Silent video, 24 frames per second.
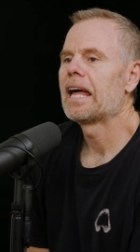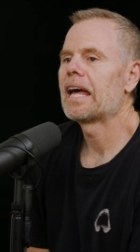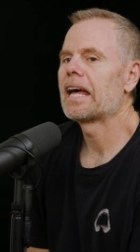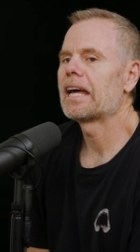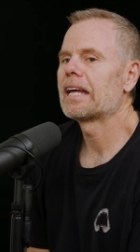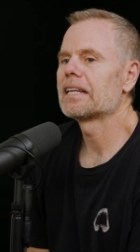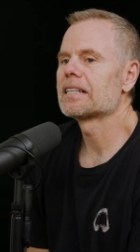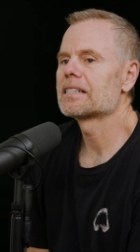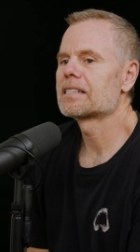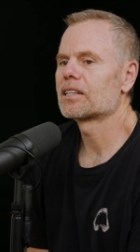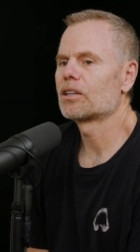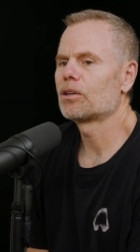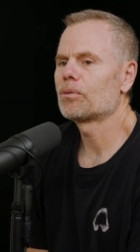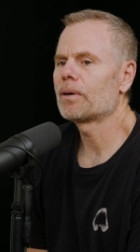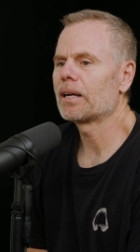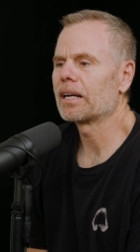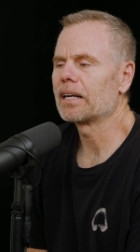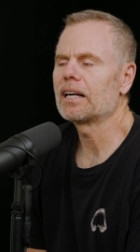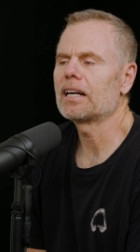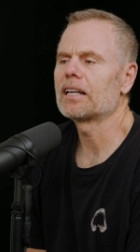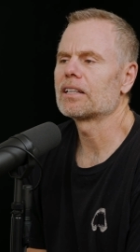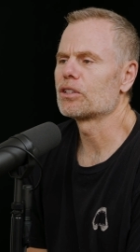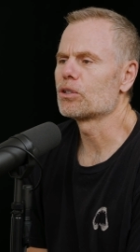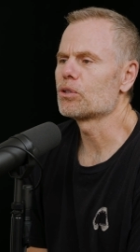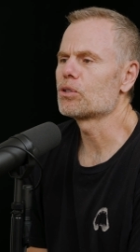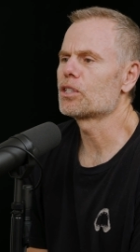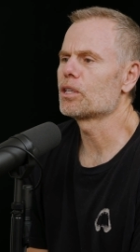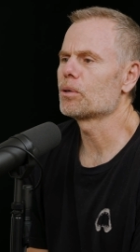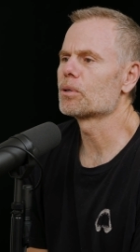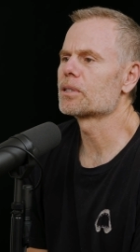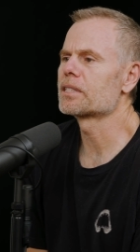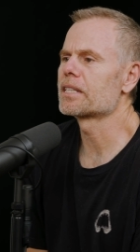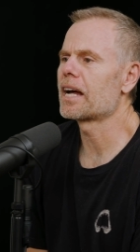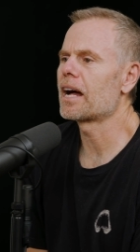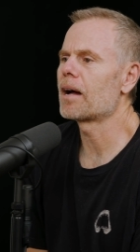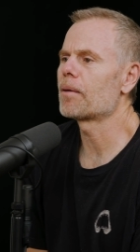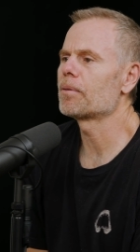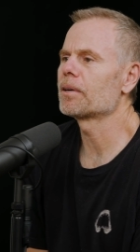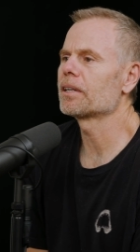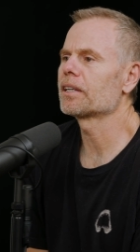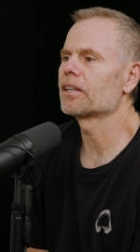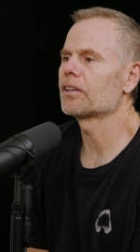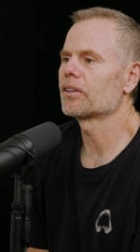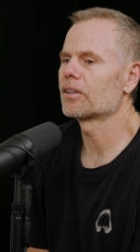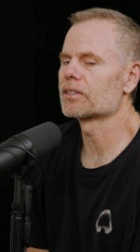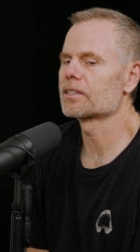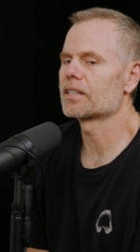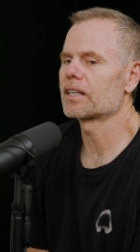And he said, oh my God, do you see what's
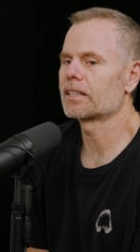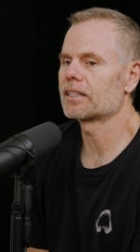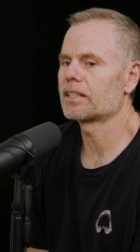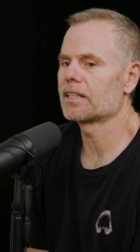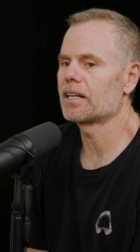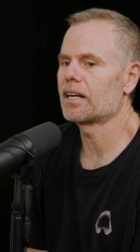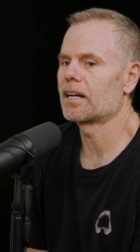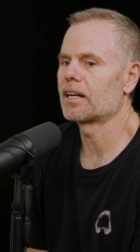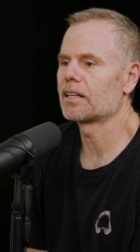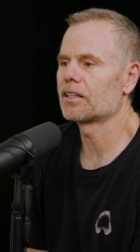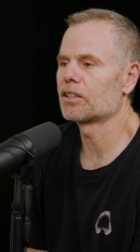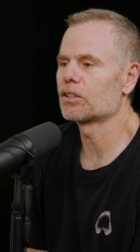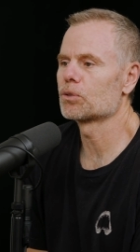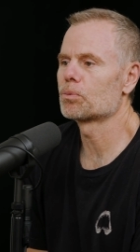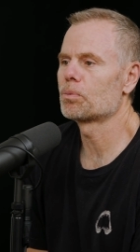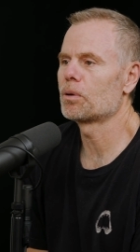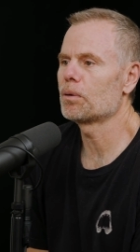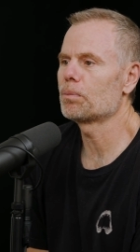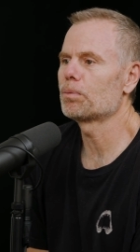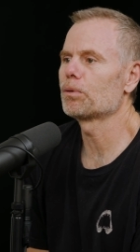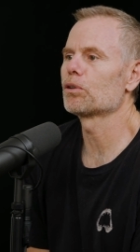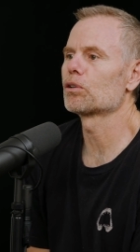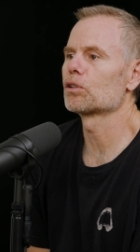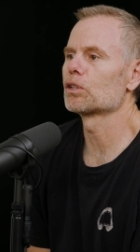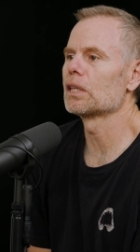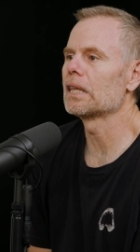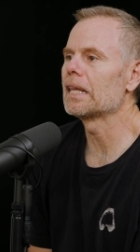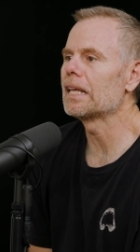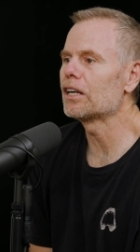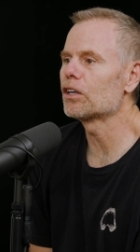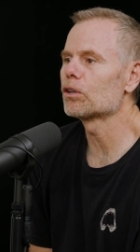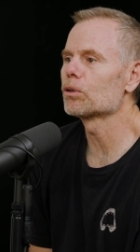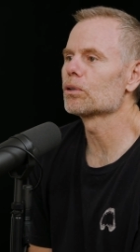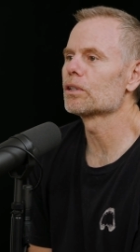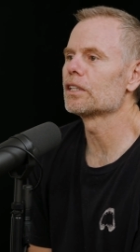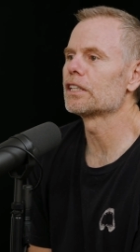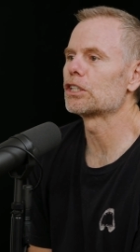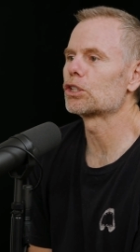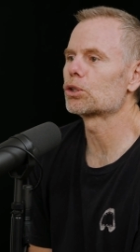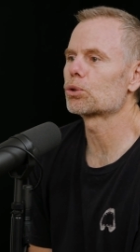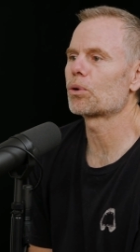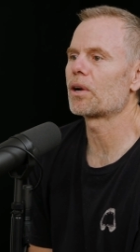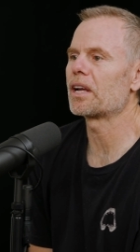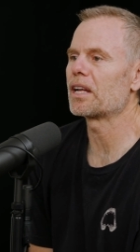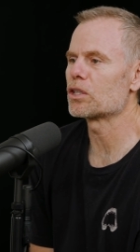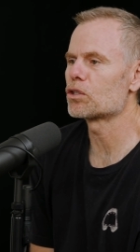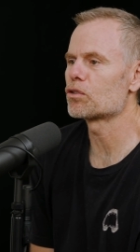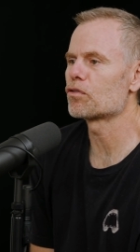happening here? I was like, yeah. He goes, people are literally
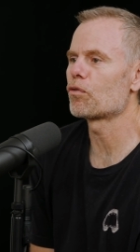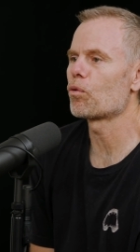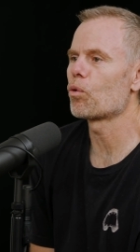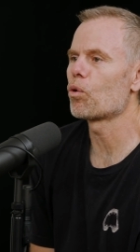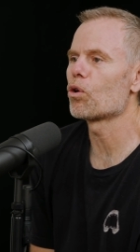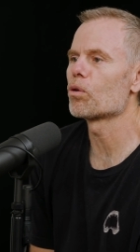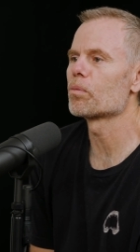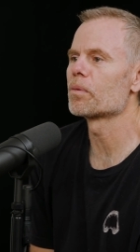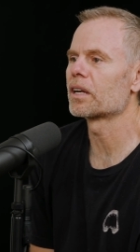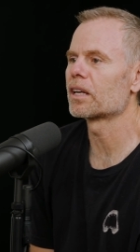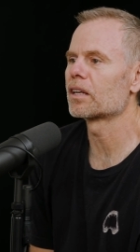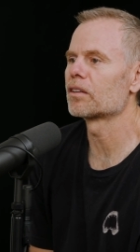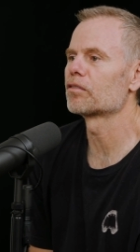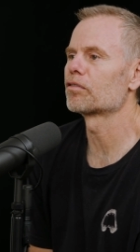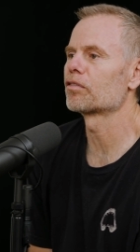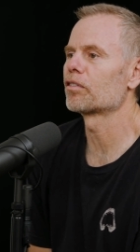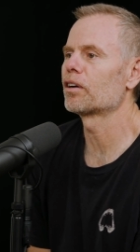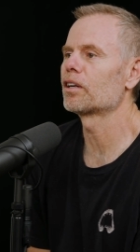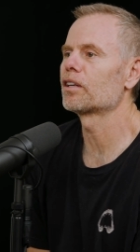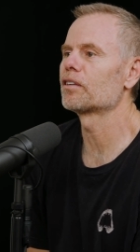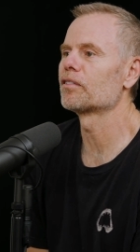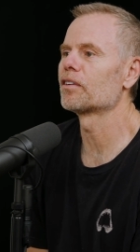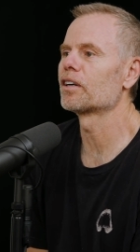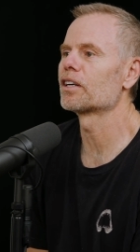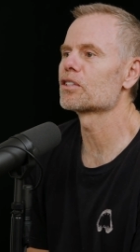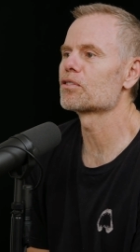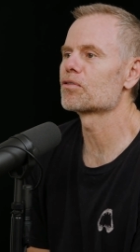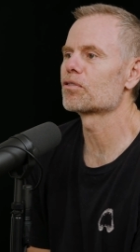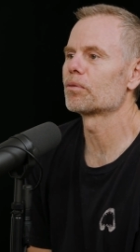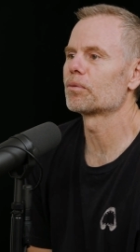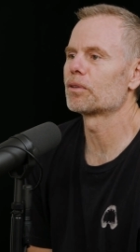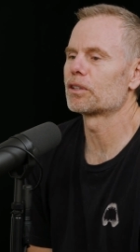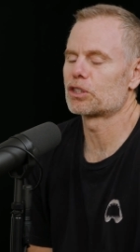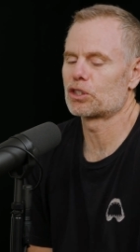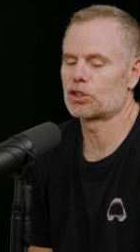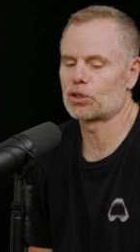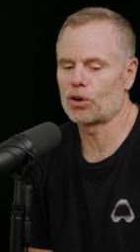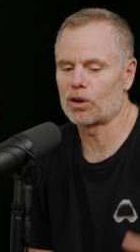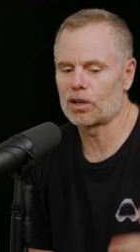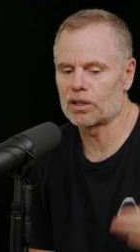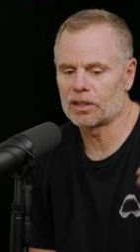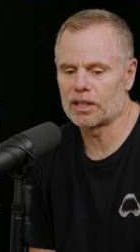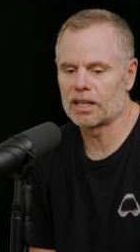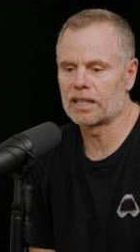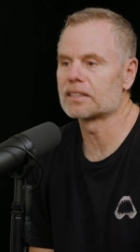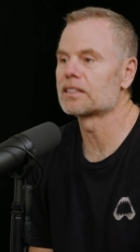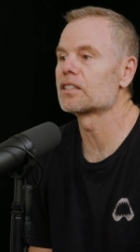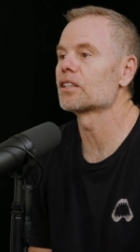transforming in front of us from the
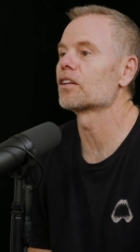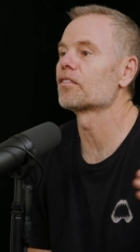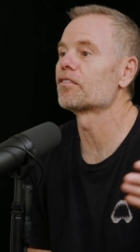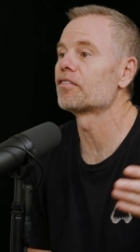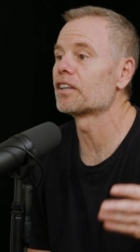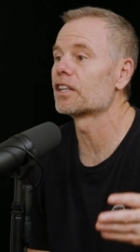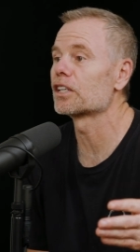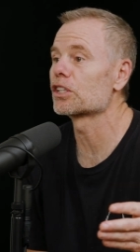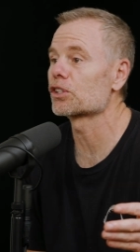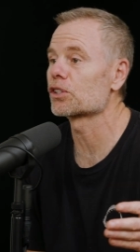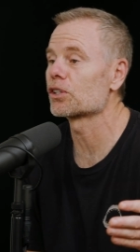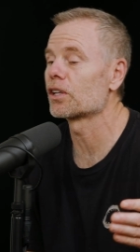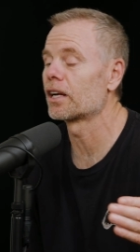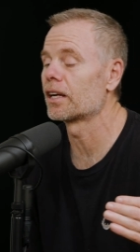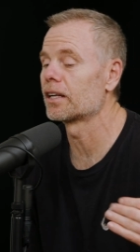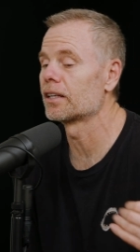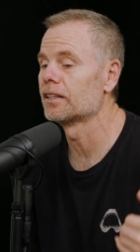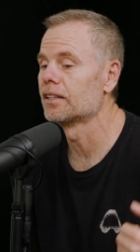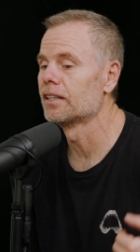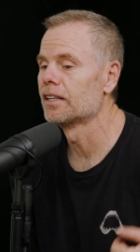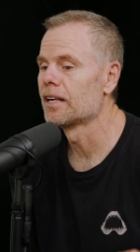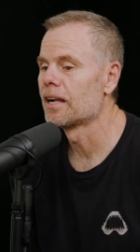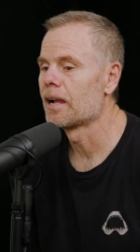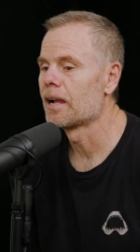start line to the finish line.